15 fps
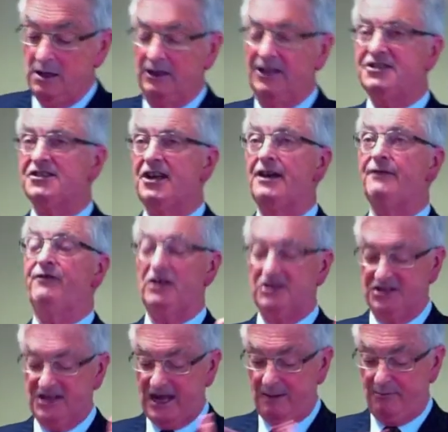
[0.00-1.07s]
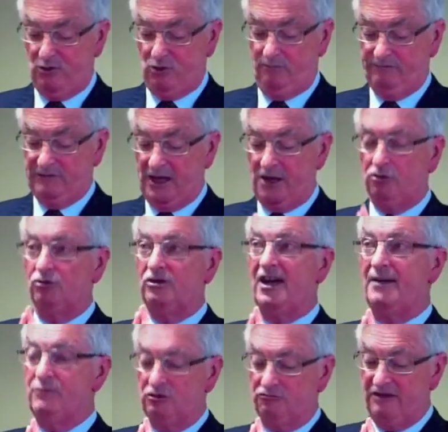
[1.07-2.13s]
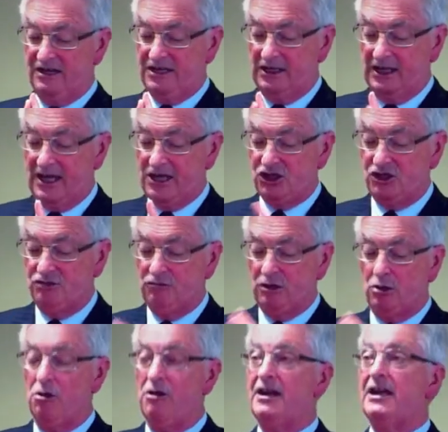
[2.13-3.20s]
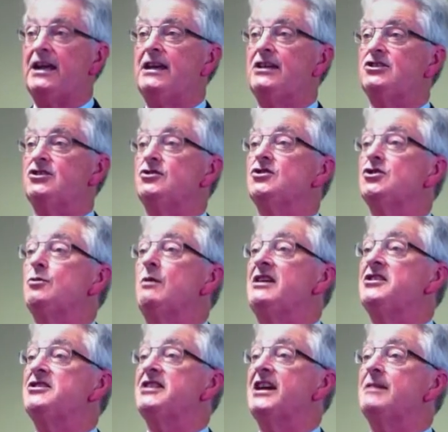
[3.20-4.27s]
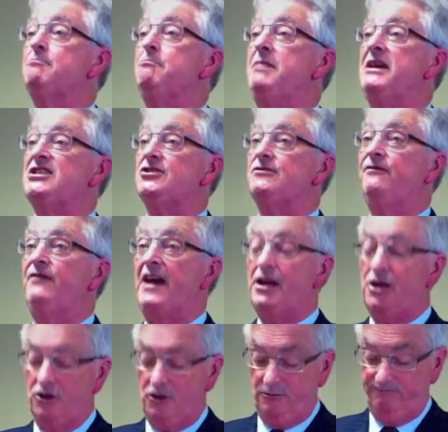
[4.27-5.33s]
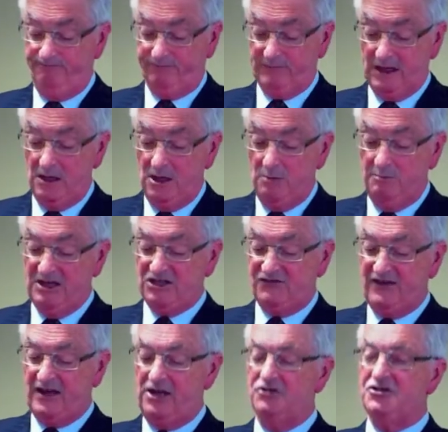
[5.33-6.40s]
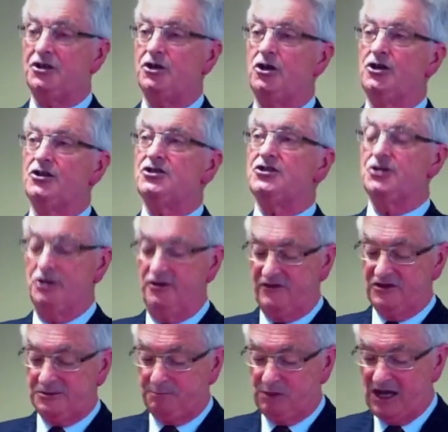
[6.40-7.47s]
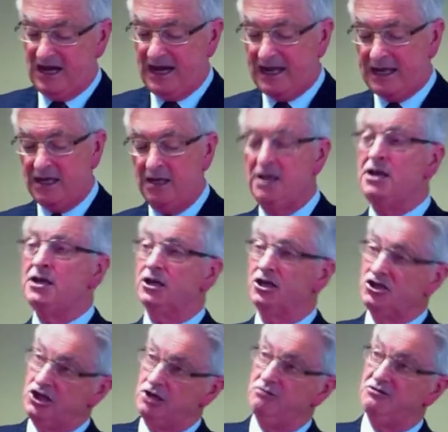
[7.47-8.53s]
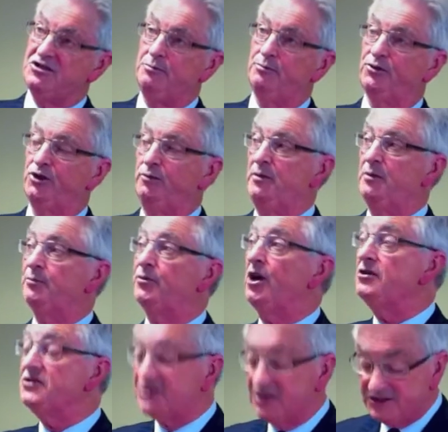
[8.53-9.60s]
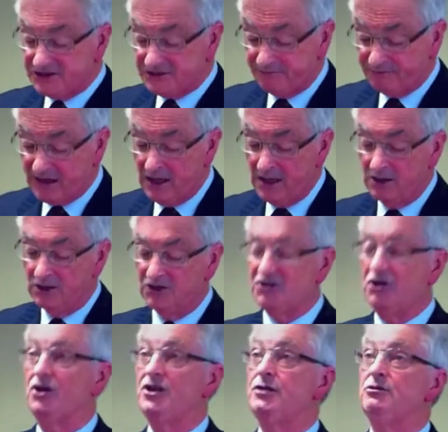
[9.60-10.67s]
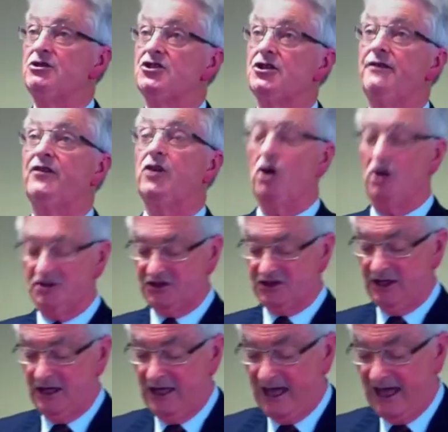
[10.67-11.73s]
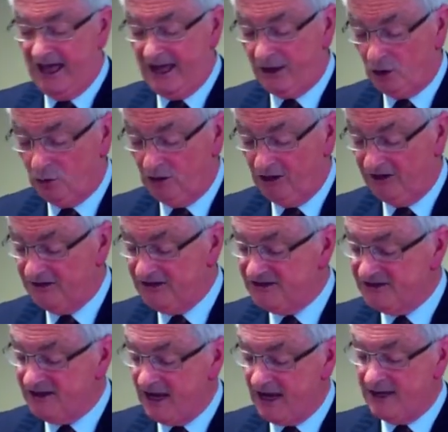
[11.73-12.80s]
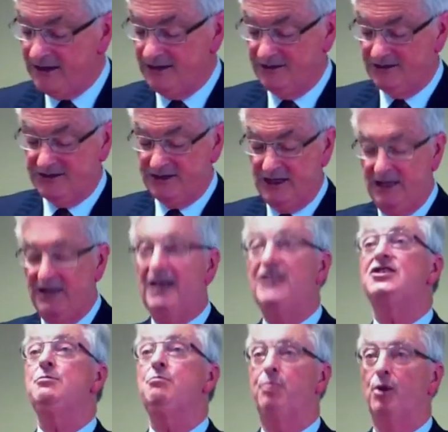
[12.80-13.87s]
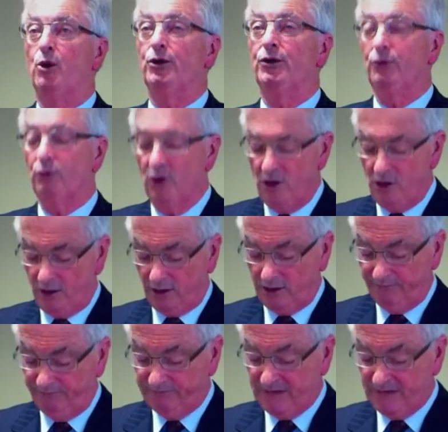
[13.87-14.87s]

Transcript: Let's take, for example, local government regulation requiring councils to undertake best value. Best value is a kind of service planning, continuous improvement process designed to achieve cost and quality standards. It's important work.